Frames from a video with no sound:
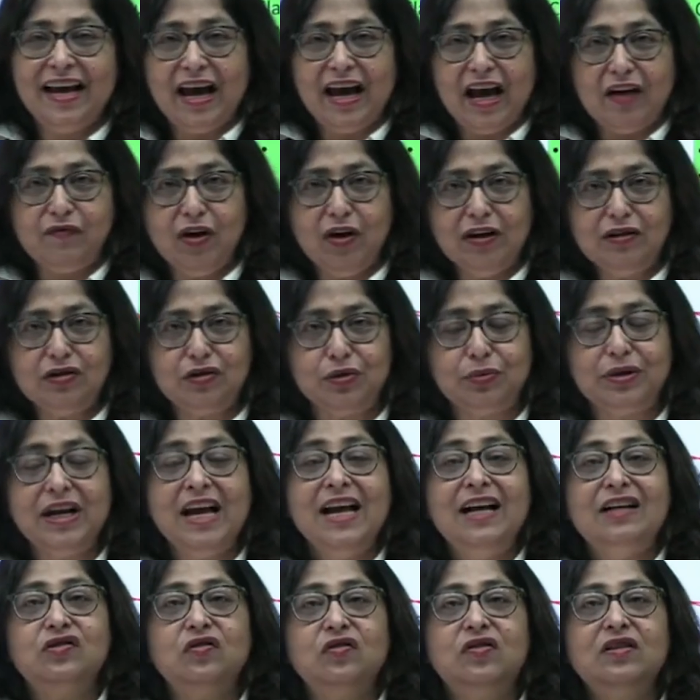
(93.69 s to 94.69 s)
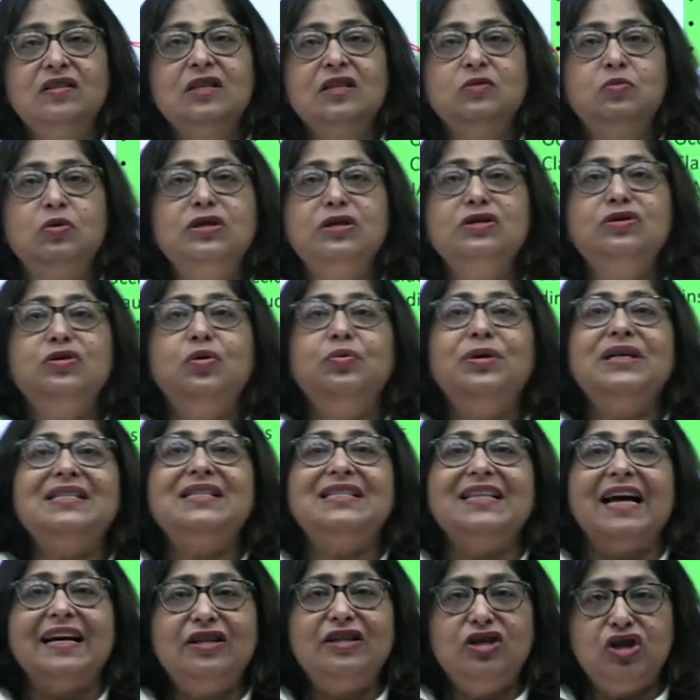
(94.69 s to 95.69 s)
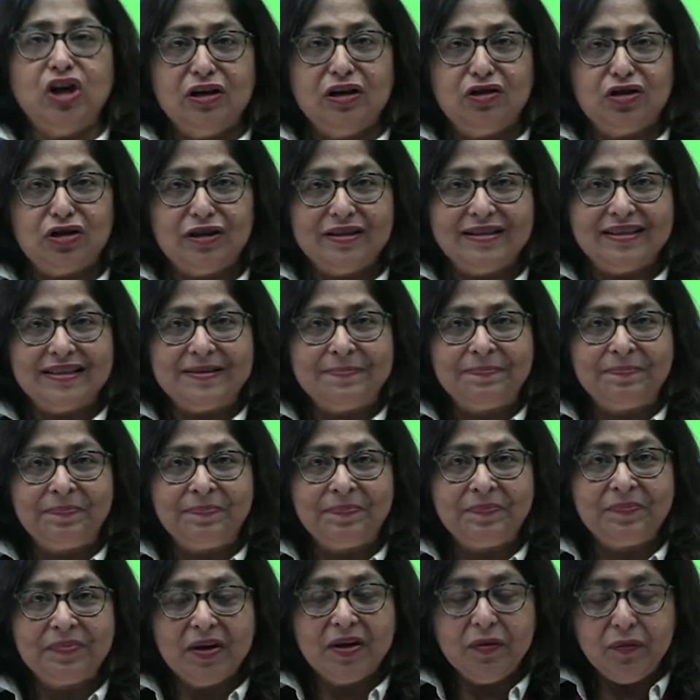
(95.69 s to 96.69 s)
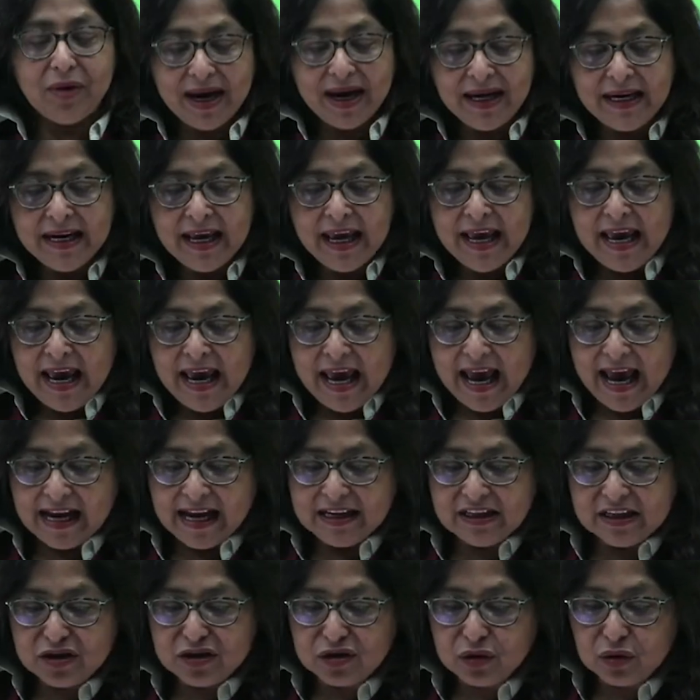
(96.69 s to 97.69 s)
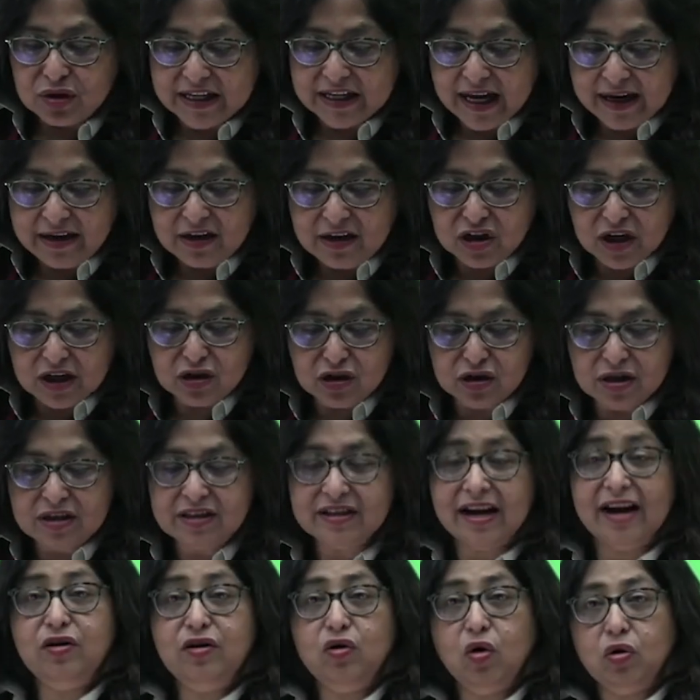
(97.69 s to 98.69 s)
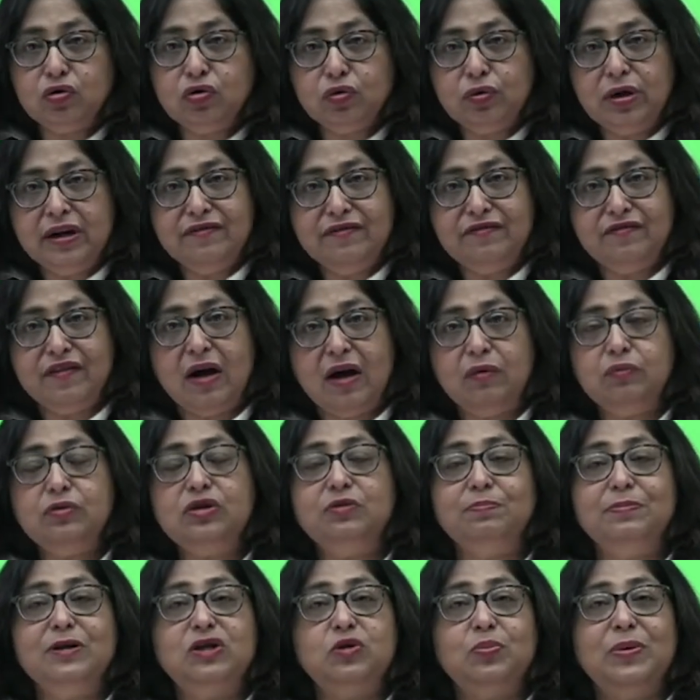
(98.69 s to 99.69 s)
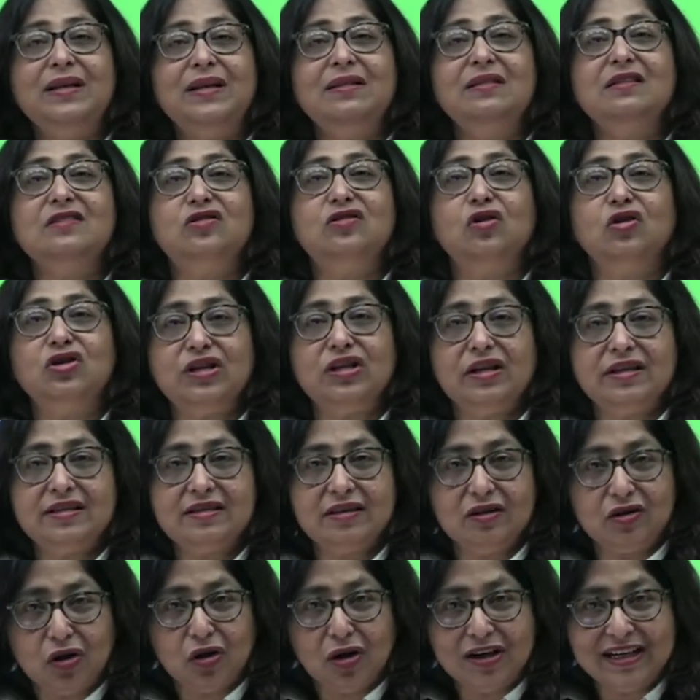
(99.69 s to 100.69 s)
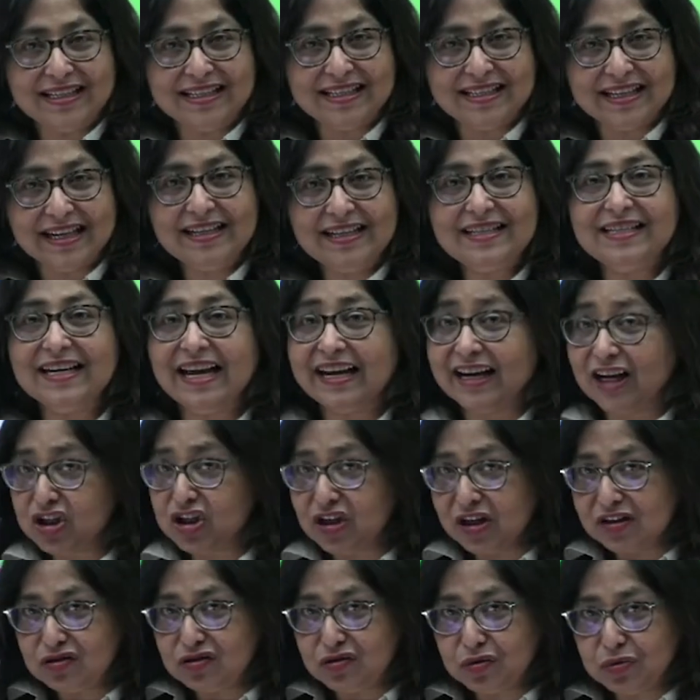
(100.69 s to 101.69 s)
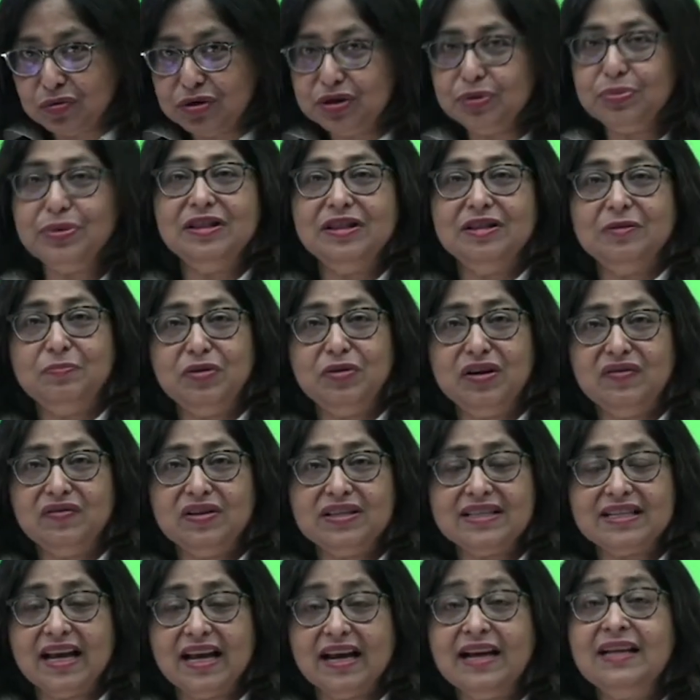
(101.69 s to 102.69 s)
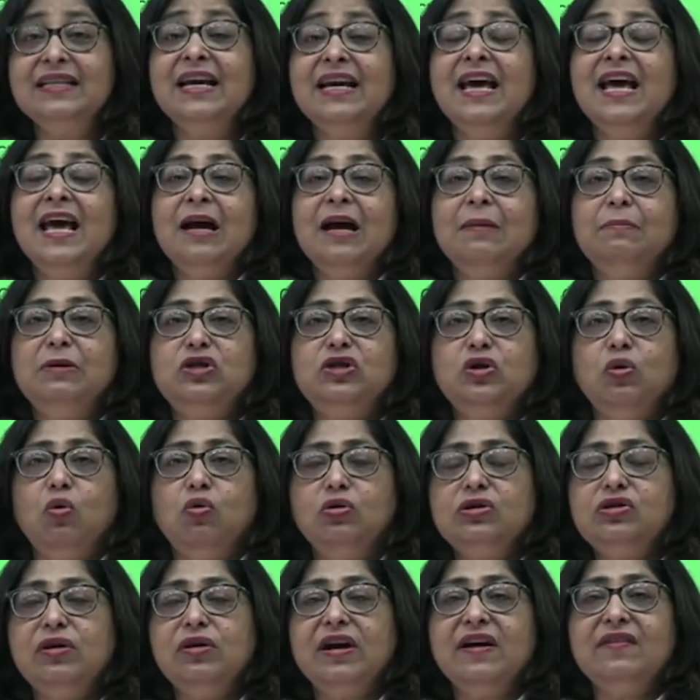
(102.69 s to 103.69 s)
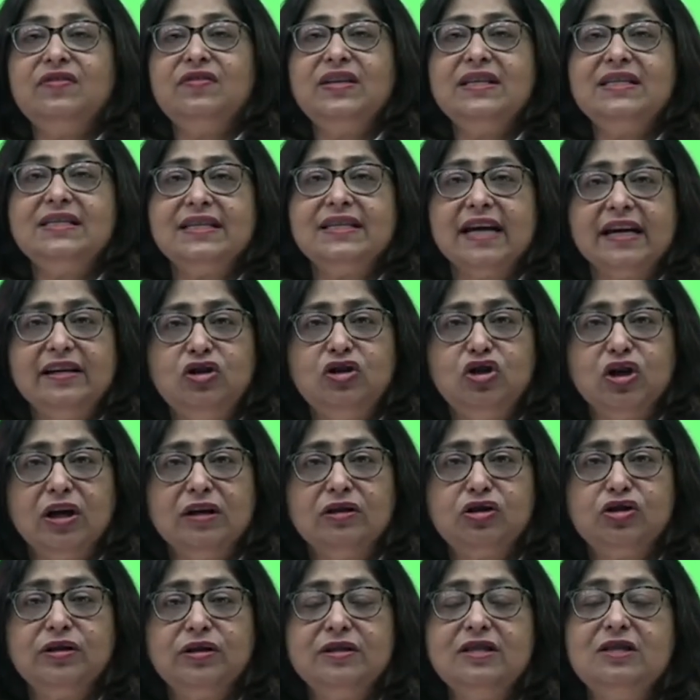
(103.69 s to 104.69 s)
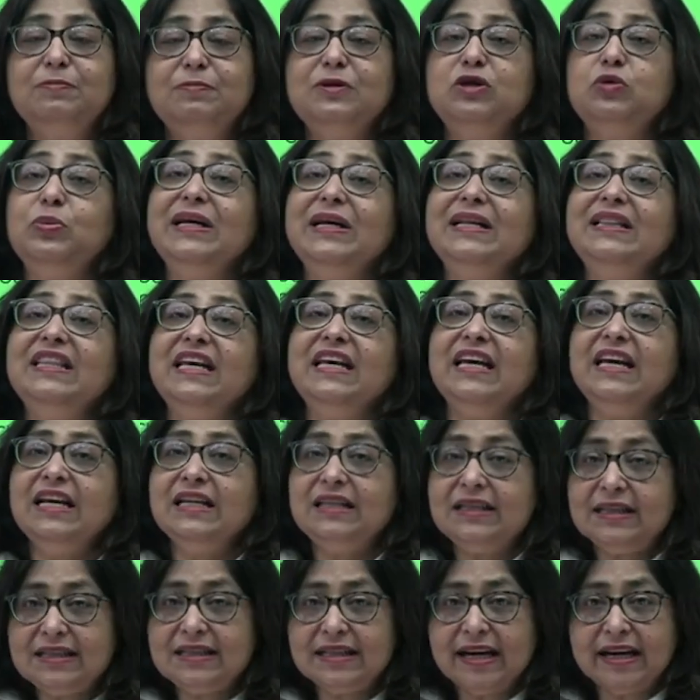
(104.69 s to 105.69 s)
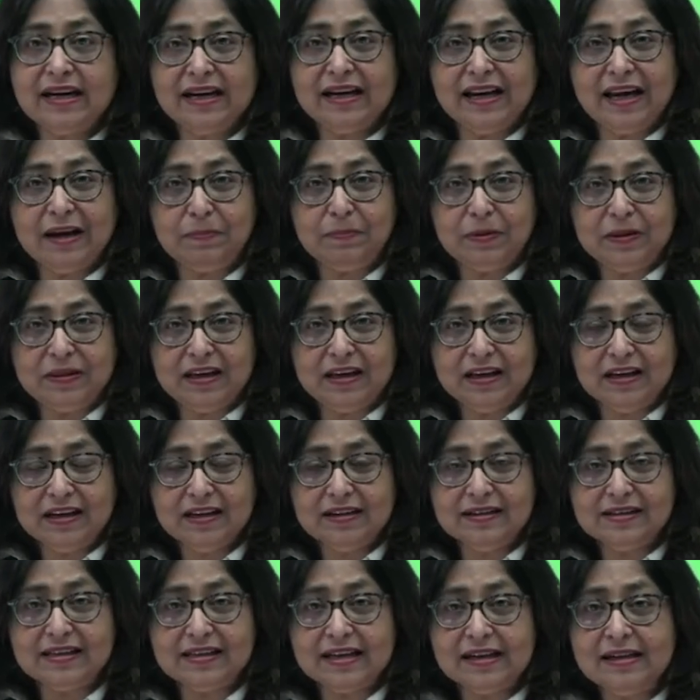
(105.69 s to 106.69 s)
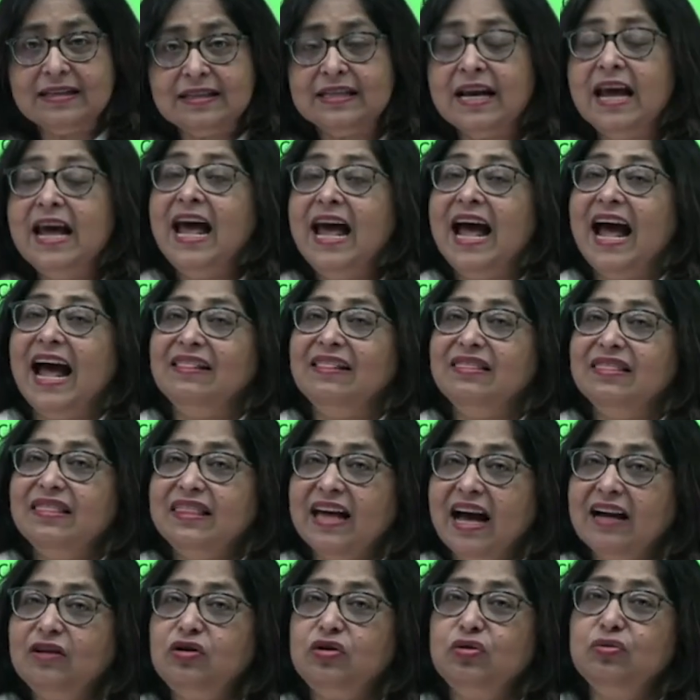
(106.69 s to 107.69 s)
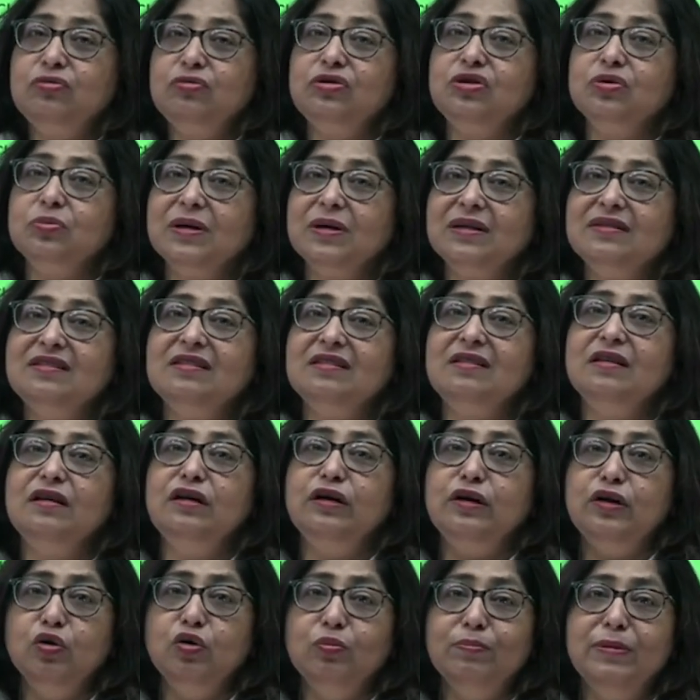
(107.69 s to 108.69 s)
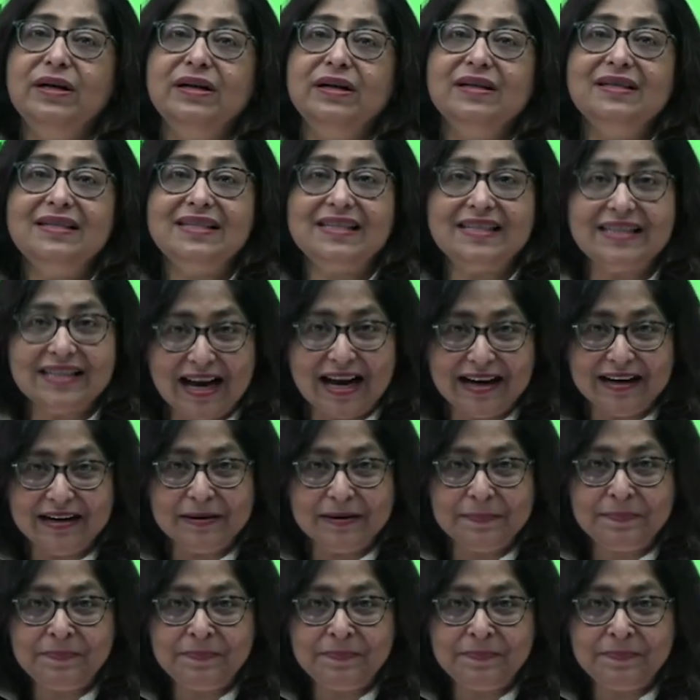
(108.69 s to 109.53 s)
Have you understood? So this is what is known as tight junctions, right? And so tight junctions are not only found between the Sertoli cells, like I just told you in the previous slide, but you also have these tight junctions between the intestinal epithelial cells, and that too towards the luminal side.